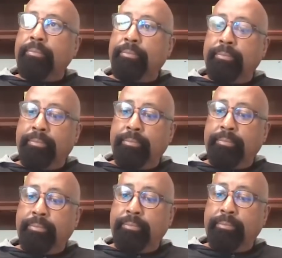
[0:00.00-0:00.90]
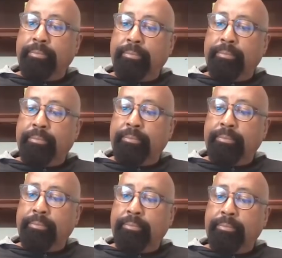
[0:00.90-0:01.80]

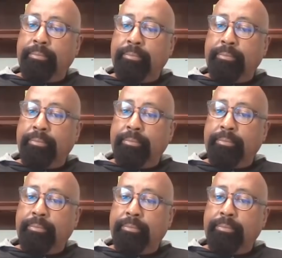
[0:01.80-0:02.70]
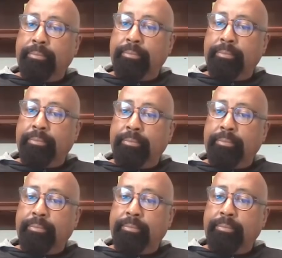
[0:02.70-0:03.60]

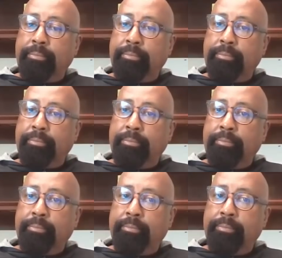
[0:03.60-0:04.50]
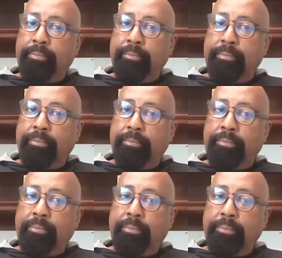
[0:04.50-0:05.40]

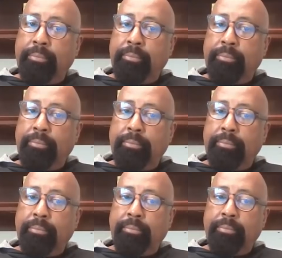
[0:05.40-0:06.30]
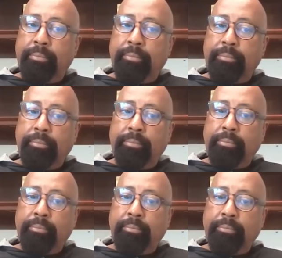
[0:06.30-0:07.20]

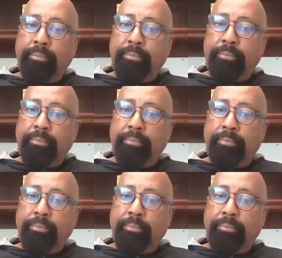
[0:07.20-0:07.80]
No words are spoken by the person on screen.